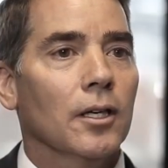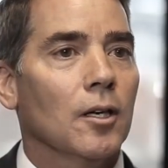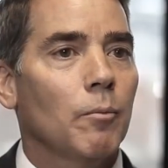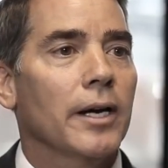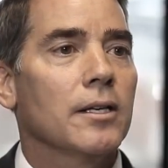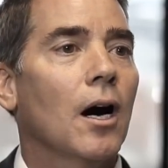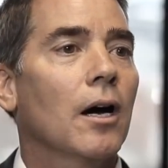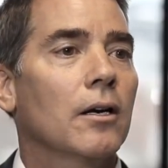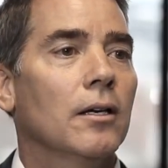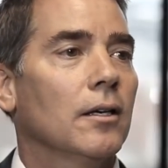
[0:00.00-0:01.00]
my
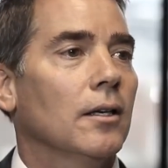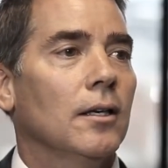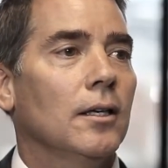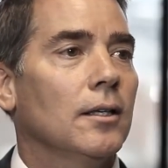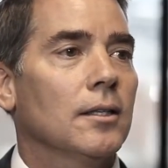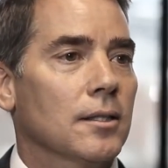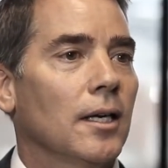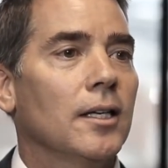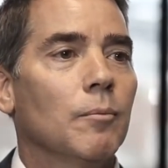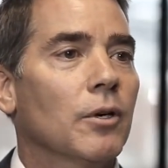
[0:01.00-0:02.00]
daughter
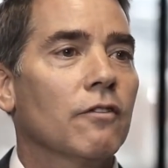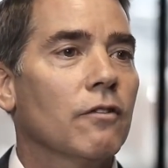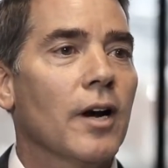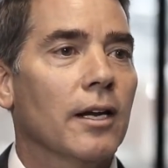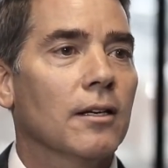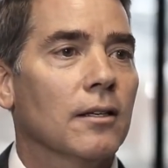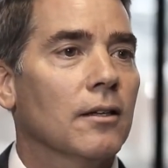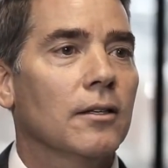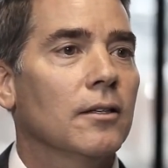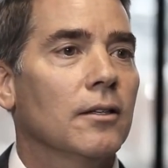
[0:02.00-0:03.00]
signed up her friend.
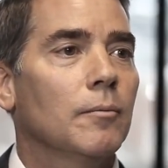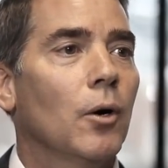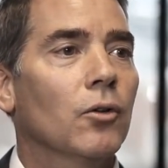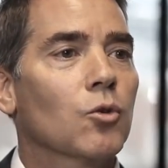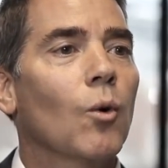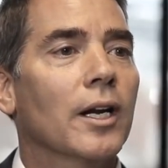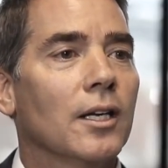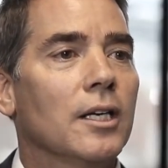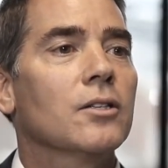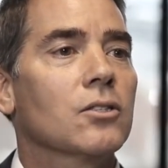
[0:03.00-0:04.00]
They're both 20
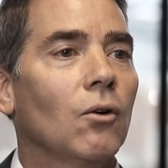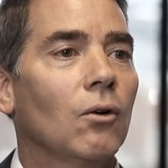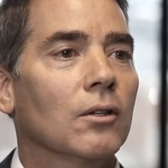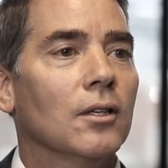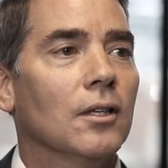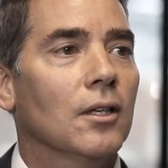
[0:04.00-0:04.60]
years old.